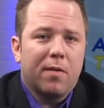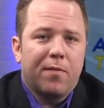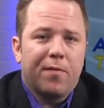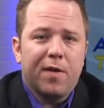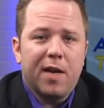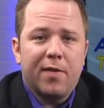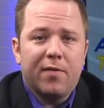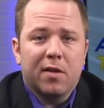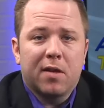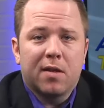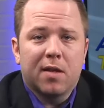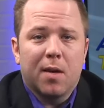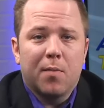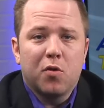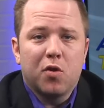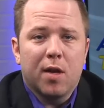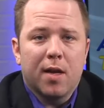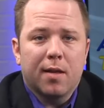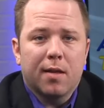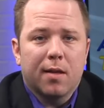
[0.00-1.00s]
favorite
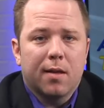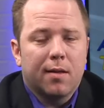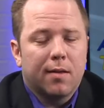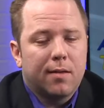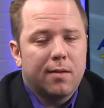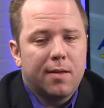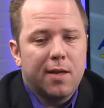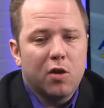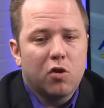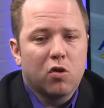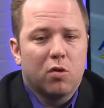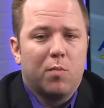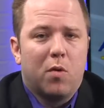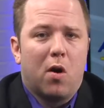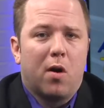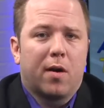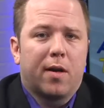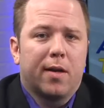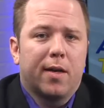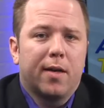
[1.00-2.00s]
subjects, digital
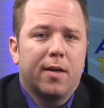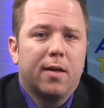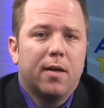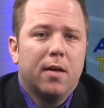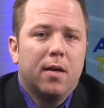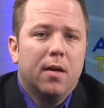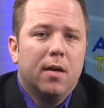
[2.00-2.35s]
marketing.